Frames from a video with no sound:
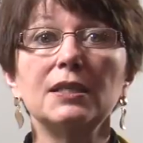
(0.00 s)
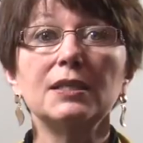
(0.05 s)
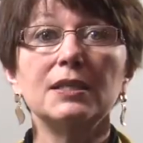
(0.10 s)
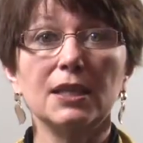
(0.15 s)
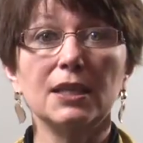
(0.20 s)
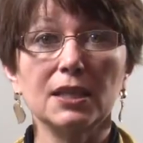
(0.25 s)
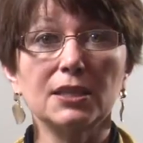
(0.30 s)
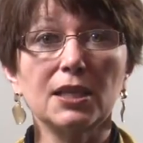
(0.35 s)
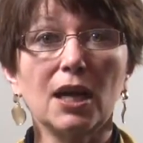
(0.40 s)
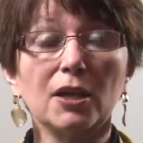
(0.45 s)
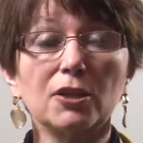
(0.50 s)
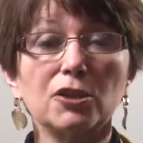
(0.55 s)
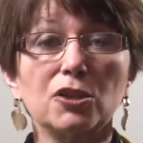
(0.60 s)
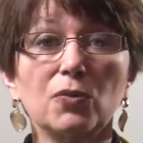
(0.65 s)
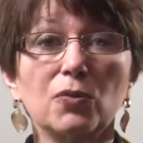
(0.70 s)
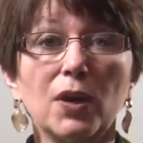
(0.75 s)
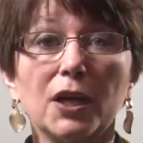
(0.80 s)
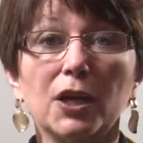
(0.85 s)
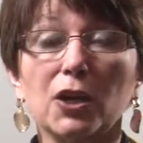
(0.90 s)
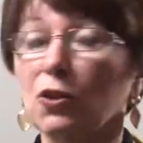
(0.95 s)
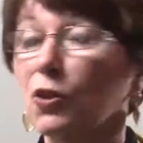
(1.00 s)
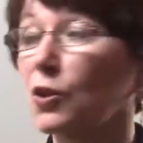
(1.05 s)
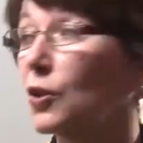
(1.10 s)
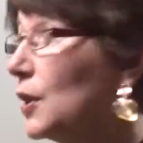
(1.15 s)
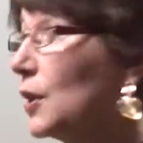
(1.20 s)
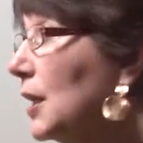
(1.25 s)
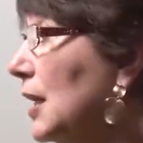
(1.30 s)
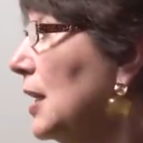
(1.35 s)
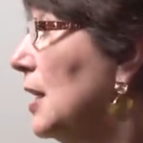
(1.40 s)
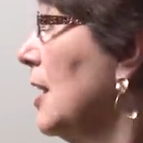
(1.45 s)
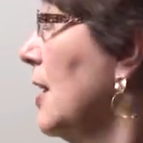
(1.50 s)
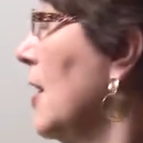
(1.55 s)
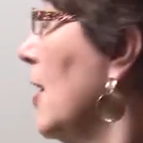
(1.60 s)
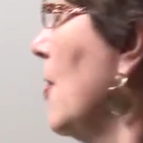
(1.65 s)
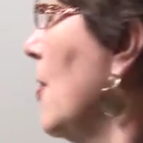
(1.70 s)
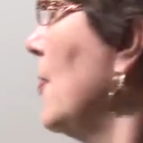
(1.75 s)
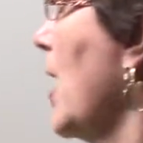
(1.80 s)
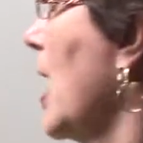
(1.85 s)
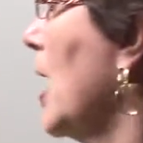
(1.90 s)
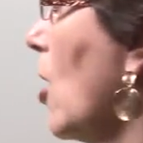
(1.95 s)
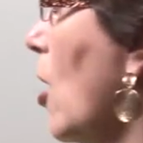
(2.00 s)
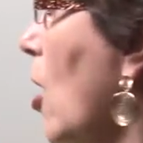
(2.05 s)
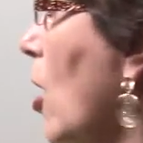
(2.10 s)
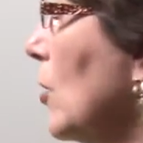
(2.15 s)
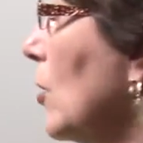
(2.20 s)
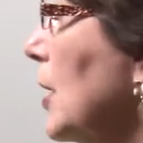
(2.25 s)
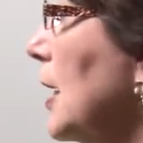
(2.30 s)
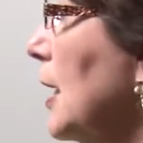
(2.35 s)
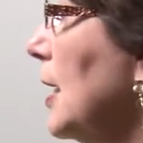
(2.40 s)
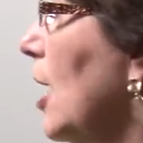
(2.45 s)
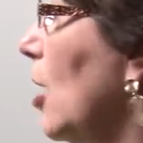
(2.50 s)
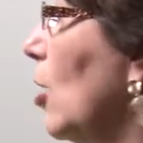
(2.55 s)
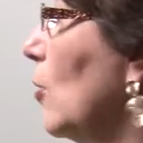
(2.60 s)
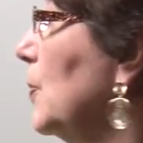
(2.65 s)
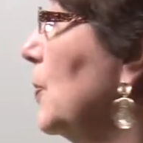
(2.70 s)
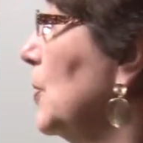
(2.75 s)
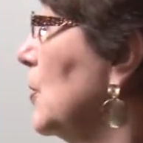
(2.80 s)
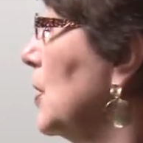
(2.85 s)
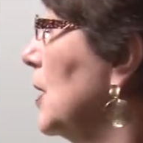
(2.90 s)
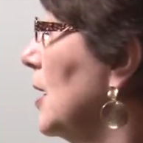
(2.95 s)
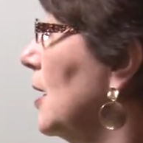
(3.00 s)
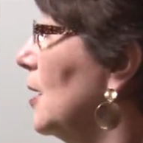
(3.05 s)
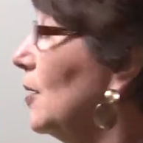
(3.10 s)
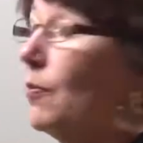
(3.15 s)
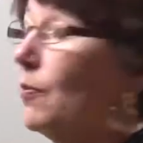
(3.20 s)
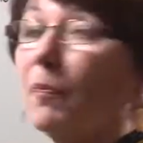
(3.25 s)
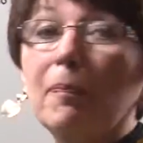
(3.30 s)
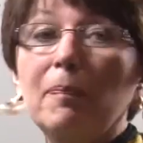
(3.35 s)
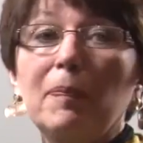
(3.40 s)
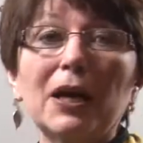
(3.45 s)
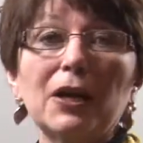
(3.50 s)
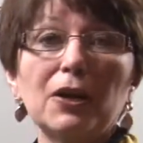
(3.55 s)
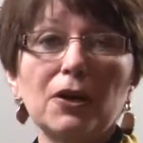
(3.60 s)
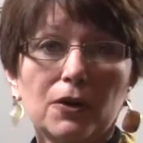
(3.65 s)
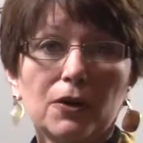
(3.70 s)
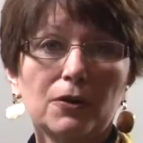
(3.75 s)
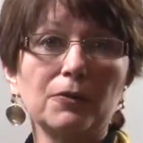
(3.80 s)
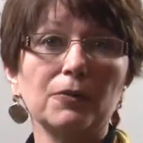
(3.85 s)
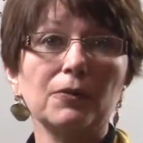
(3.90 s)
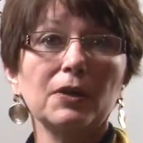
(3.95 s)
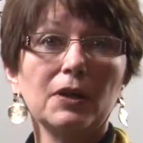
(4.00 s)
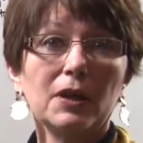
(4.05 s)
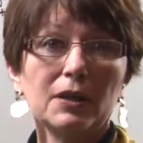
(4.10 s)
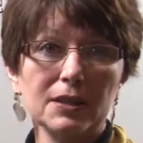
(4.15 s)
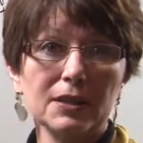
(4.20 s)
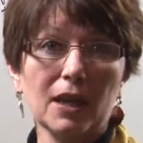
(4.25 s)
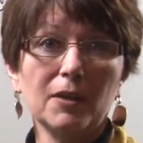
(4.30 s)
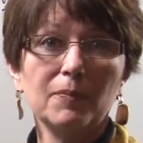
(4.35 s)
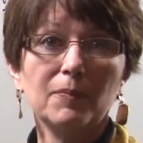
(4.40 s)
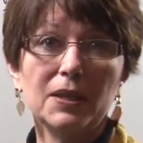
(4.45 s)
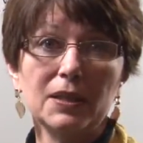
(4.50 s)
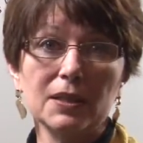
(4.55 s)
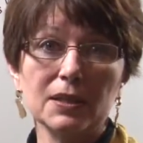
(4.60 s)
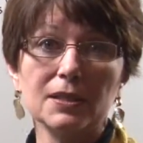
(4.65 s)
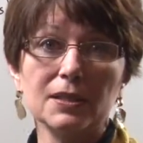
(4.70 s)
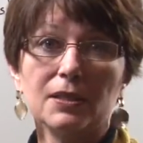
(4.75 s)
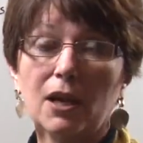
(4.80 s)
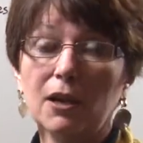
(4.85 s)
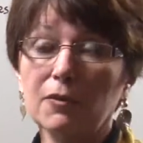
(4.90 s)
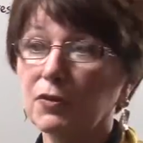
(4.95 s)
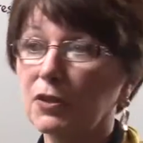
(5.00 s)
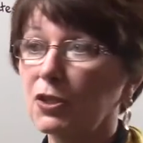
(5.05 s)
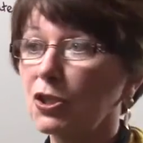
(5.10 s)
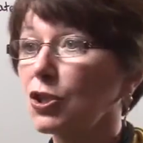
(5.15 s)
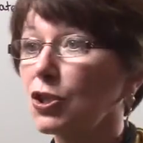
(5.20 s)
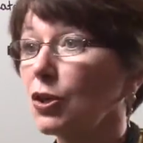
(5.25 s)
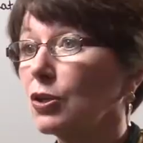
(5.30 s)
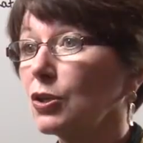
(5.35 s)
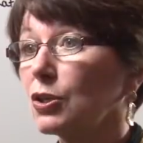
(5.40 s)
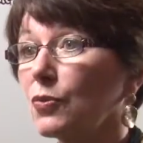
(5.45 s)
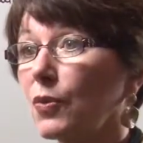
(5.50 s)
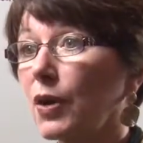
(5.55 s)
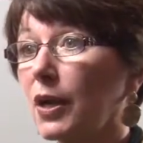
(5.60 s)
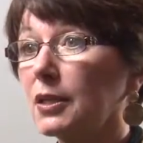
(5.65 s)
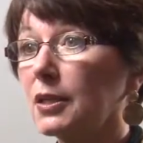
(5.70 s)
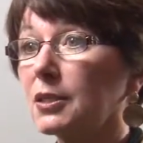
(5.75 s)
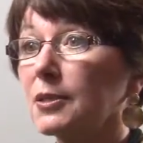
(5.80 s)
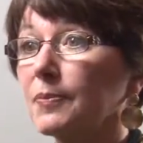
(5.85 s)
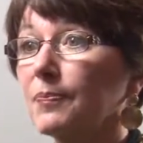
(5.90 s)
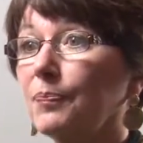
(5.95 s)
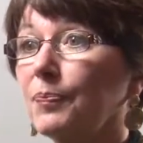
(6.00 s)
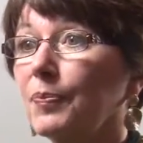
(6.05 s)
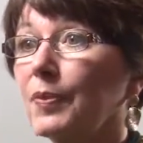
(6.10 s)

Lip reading: see a doctor regularly, that all can help you get better diabetes life insurance rates.